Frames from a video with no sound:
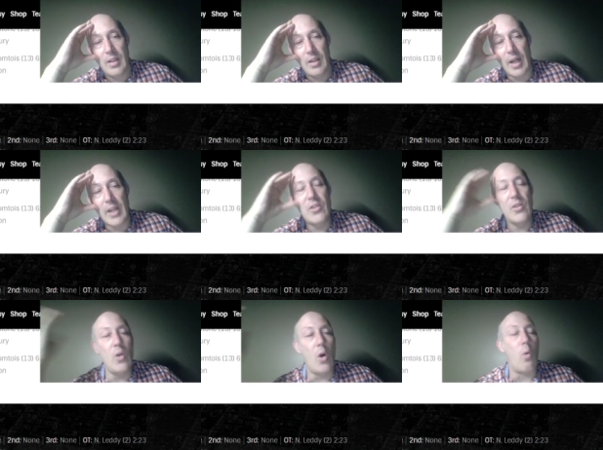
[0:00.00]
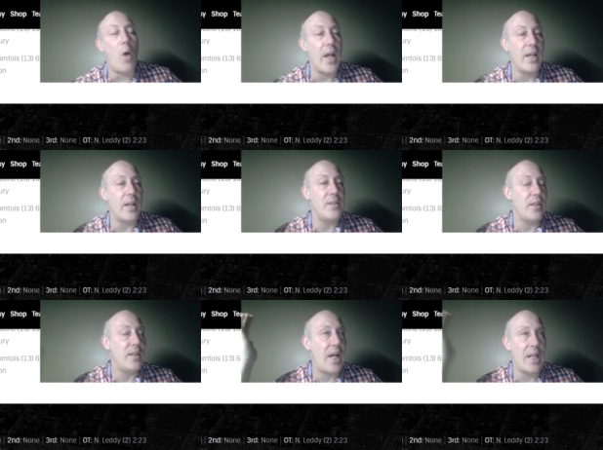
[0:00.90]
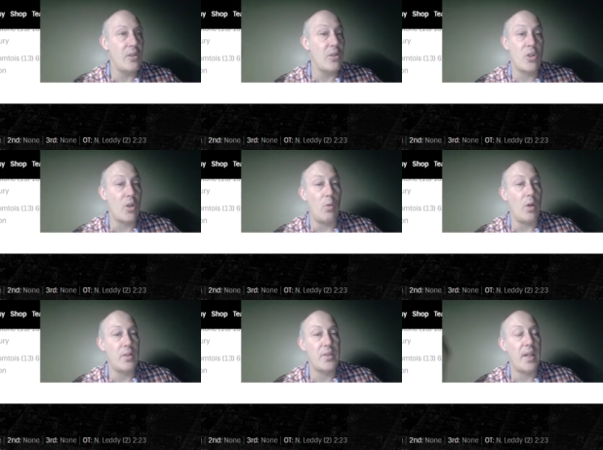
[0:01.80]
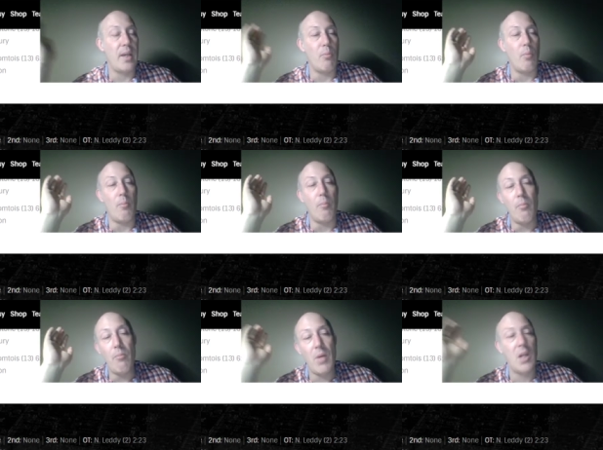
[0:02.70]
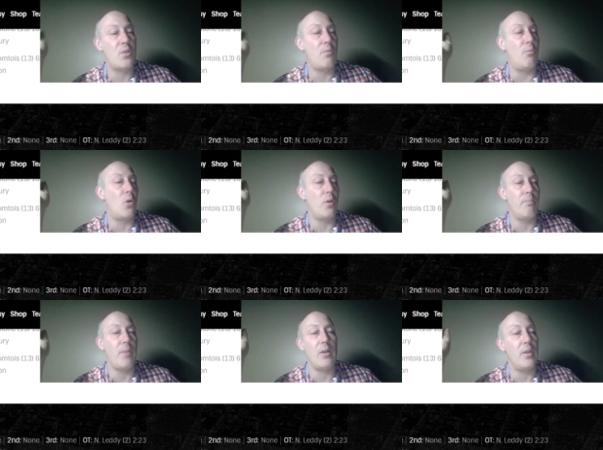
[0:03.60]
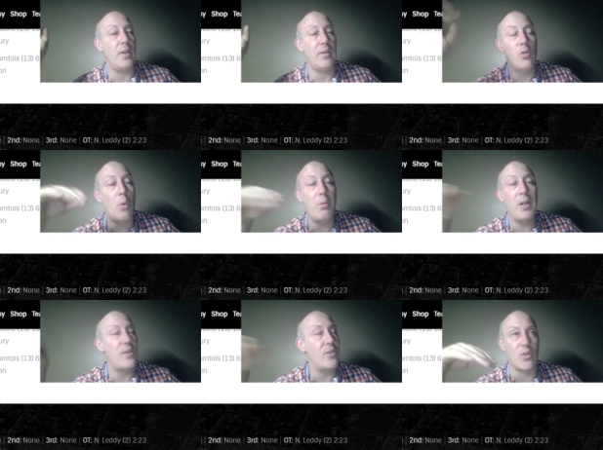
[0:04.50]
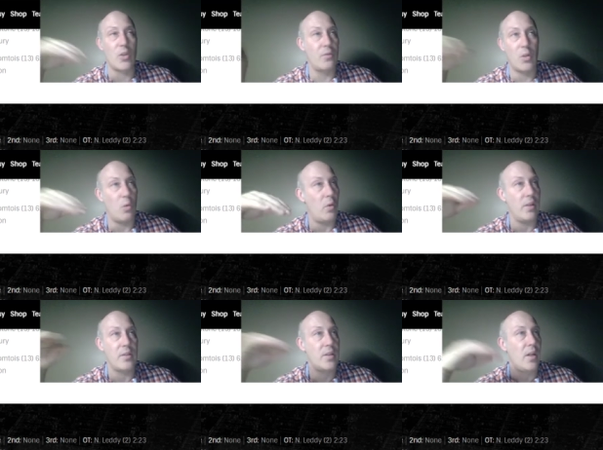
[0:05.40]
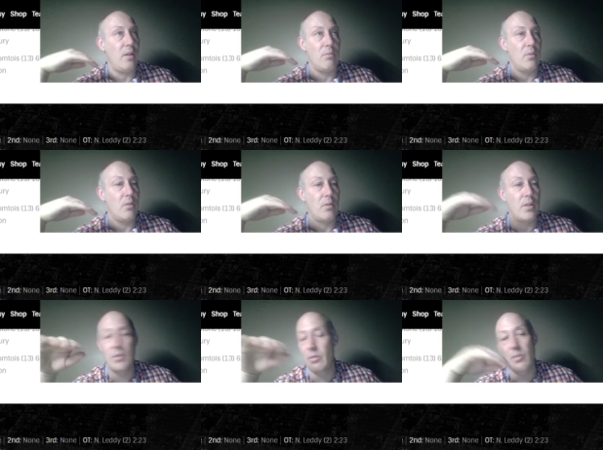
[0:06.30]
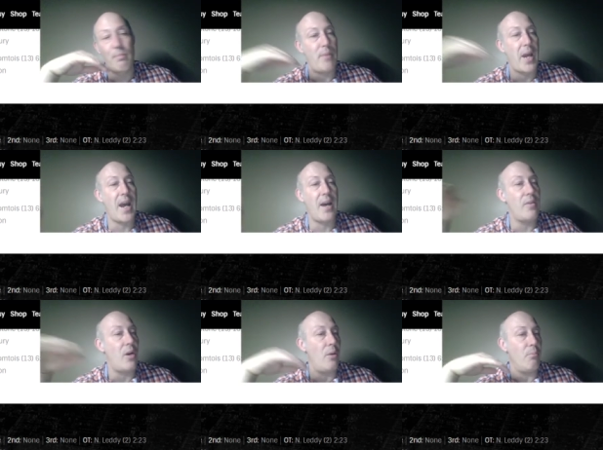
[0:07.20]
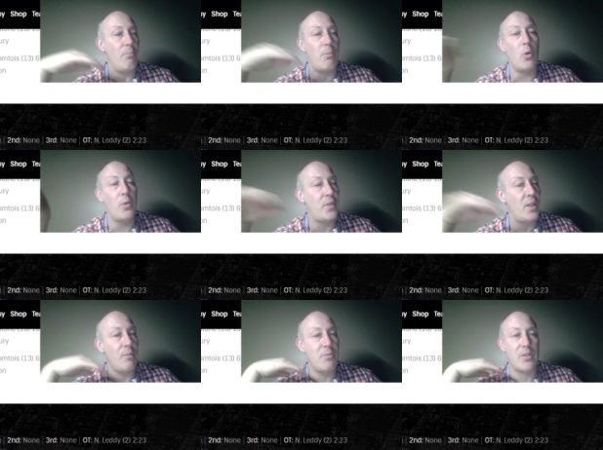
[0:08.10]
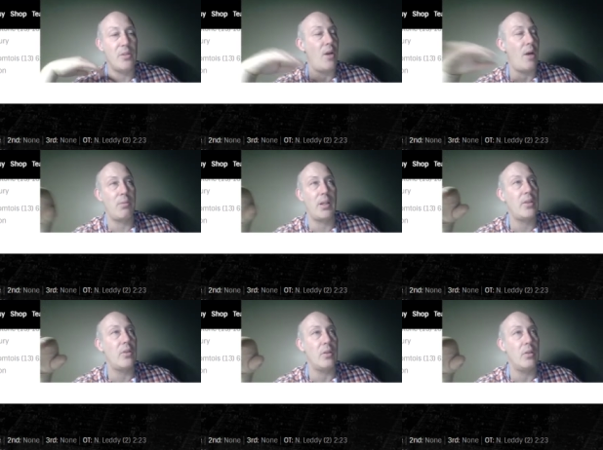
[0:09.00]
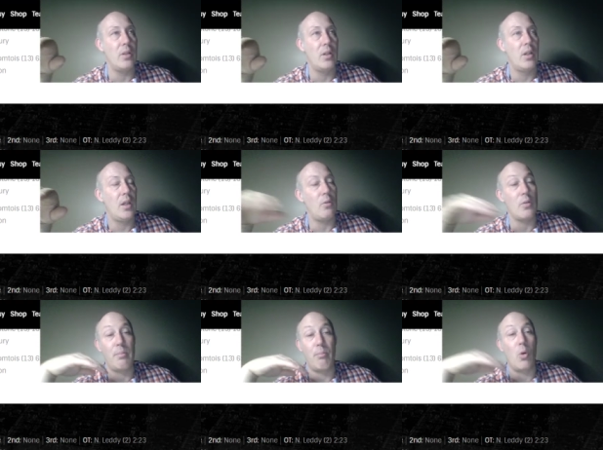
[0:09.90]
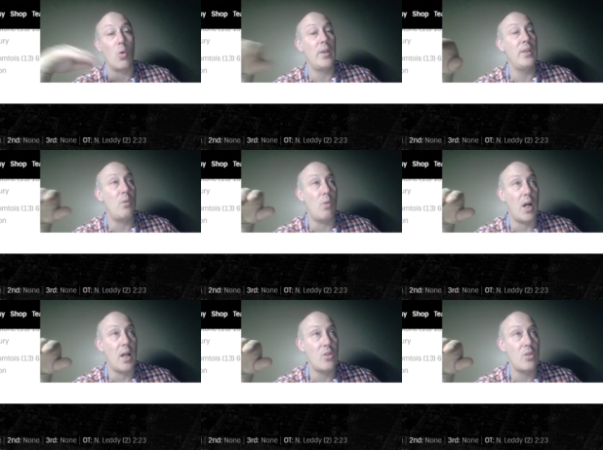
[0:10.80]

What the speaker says: I do know why I did. The Islanders should have won this game much more better than nobody deserved to win this game. This was bad on both teams did not play good. It was boring to watch.